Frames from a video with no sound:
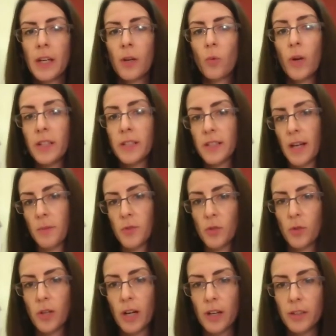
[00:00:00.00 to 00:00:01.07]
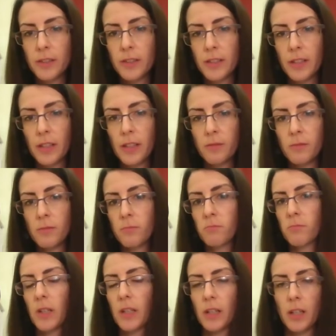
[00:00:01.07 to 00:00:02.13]
When it comes to quarantine,
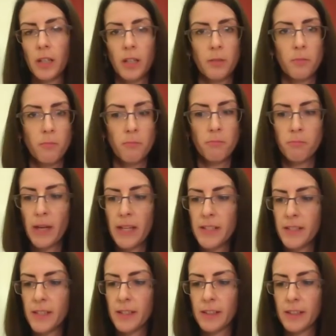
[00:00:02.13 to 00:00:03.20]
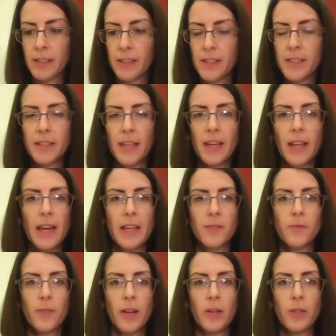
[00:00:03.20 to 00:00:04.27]
basically the state
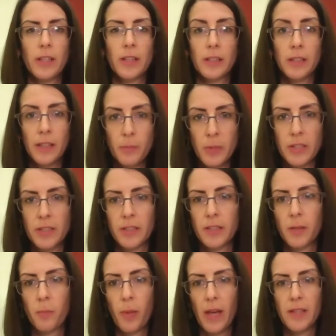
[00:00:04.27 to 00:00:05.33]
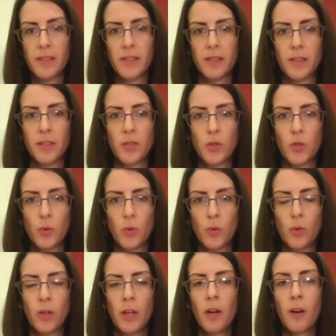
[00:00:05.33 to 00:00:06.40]
has very limited capacity to